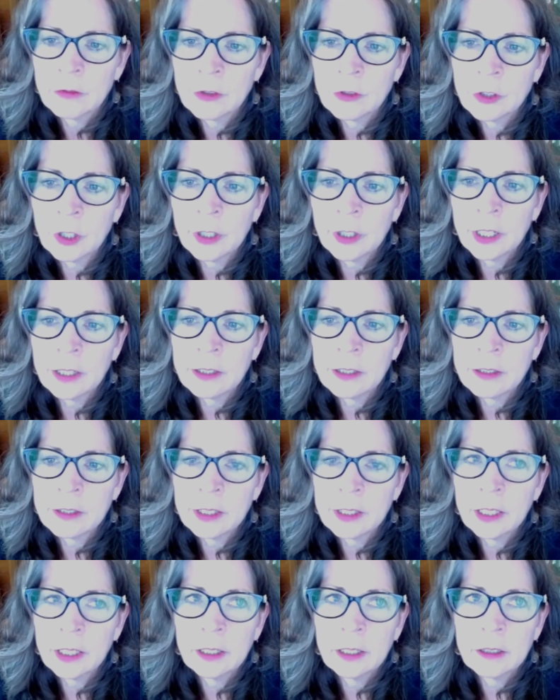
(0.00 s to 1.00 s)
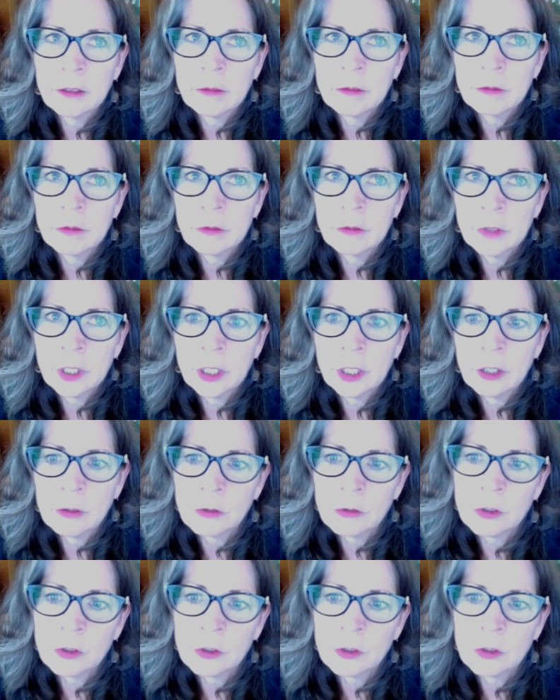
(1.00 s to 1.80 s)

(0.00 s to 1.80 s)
starting to see, you know,